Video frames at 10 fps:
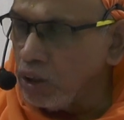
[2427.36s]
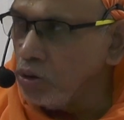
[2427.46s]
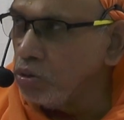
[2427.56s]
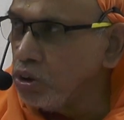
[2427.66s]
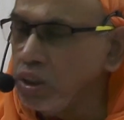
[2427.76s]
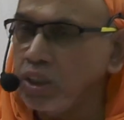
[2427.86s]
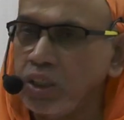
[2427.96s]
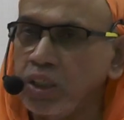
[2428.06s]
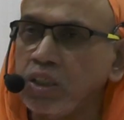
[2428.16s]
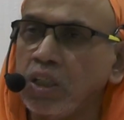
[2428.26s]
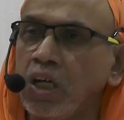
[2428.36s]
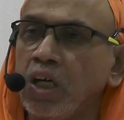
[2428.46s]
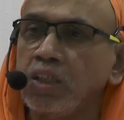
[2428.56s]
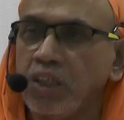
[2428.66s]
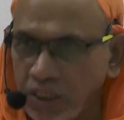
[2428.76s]
you see
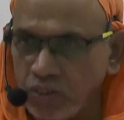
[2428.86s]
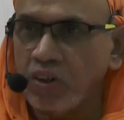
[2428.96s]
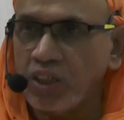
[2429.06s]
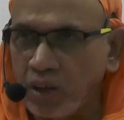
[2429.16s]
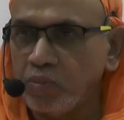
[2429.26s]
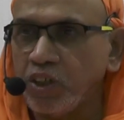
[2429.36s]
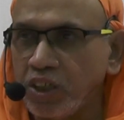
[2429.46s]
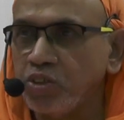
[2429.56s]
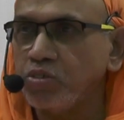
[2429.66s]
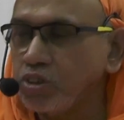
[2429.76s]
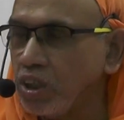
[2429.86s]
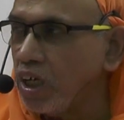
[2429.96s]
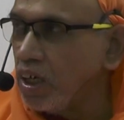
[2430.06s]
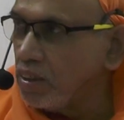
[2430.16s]
Gita. That is what I am trying to say.